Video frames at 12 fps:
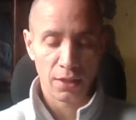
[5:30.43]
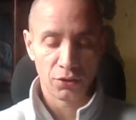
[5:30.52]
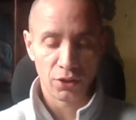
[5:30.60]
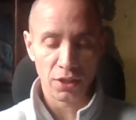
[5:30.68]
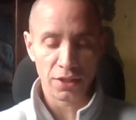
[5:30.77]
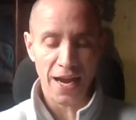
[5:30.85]

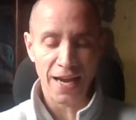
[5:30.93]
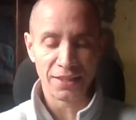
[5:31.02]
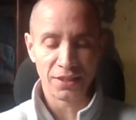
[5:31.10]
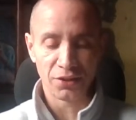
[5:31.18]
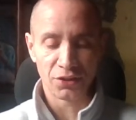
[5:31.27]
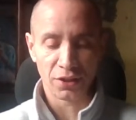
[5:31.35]
Since
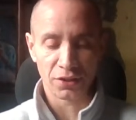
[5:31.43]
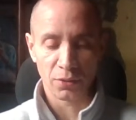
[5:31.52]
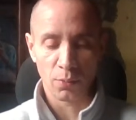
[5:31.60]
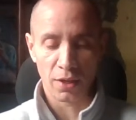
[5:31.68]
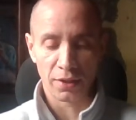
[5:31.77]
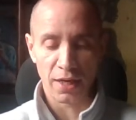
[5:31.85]

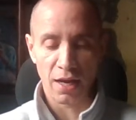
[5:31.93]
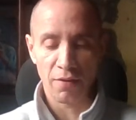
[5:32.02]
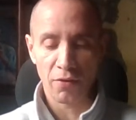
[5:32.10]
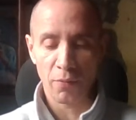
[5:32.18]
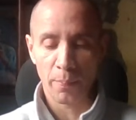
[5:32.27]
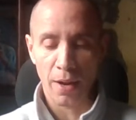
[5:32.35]
1861, either
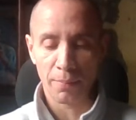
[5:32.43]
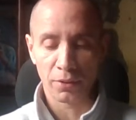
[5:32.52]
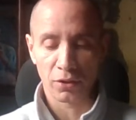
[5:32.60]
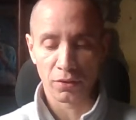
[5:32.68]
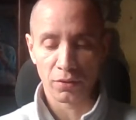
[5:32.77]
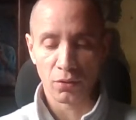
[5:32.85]
the
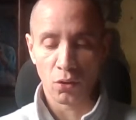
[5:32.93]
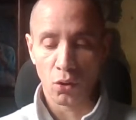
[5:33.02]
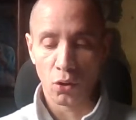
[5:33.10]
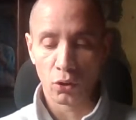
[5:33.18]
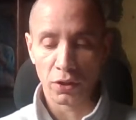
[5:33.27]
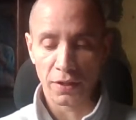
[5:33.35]
Republican
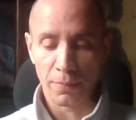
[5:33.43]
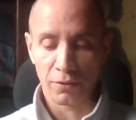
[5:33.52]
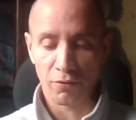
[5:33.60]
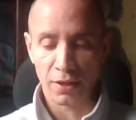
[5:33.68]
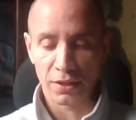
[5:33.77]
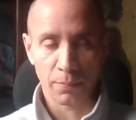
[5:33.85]
or the
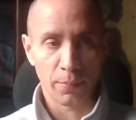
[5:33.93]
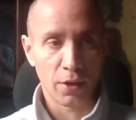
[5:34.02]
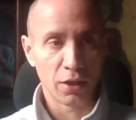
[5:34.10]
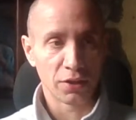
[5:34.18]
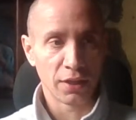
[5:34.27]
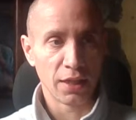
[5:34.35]
Democratic
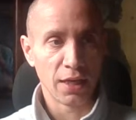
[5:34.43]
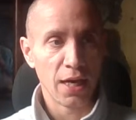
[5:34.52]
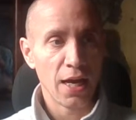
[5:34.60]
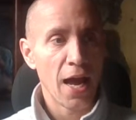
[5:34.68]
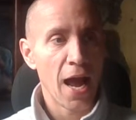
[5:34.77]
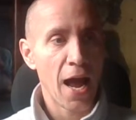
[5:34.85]
Party
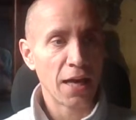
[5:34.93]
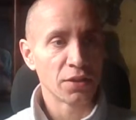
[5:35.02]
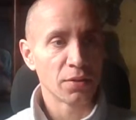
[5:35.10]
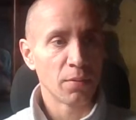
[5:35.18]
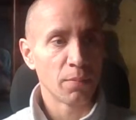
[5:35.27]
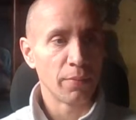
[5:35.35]
has
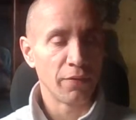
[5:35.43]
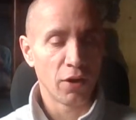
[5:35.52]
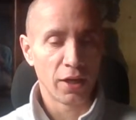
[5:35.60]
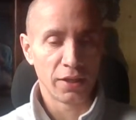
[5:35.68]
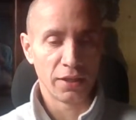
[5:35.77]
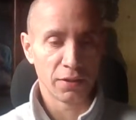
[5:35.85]

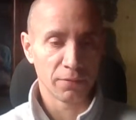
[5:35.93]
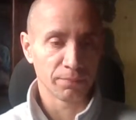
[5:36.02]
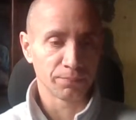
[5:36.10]
provided